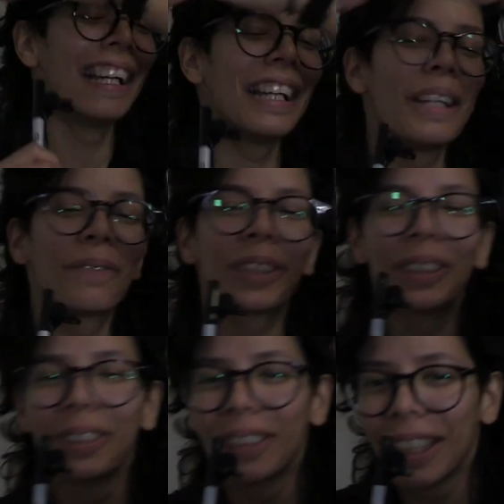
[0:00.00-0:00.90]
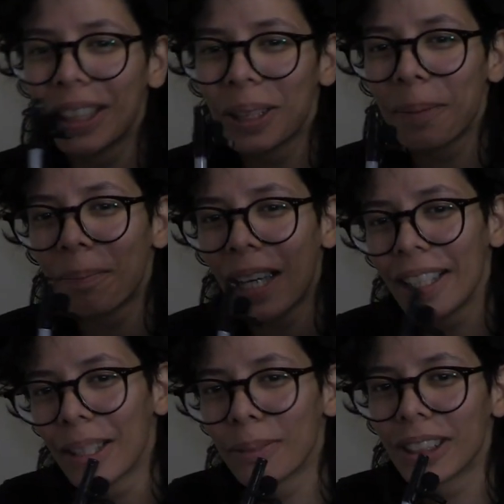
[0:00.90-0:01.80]
If you're new here, my
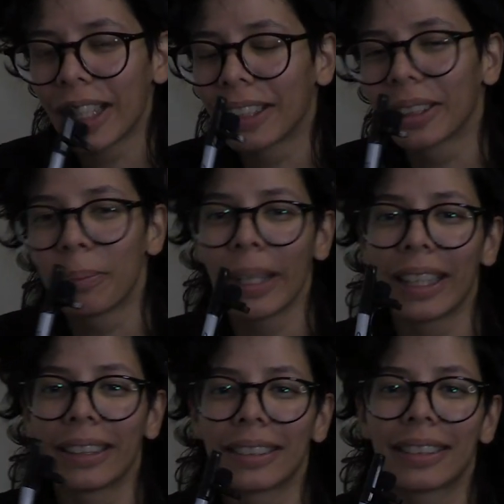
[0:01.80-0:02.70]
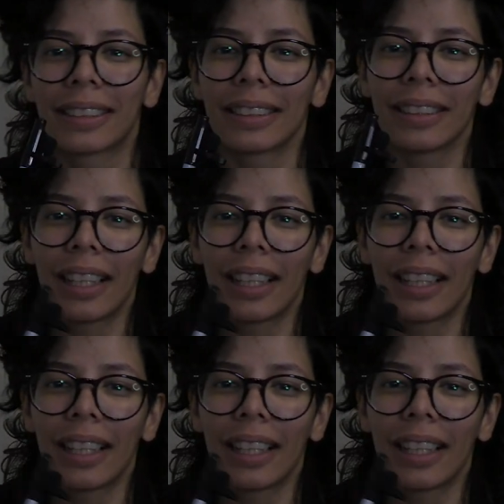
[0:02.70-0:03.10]
name is Erica Mance.